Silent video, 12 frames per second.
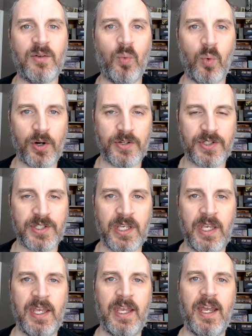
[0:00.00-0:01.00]
worse.
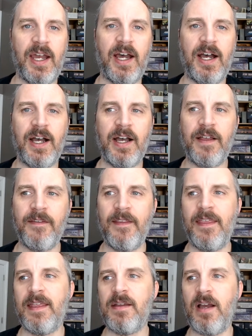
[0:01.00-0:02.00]
A
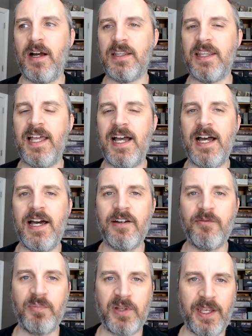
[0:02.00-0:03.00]
lot
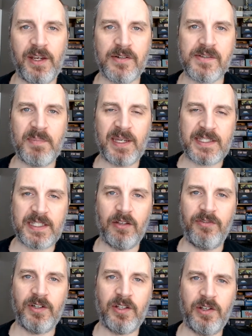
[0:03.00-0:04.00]
of players,
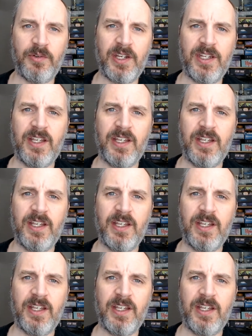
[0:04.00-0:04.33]
myself included,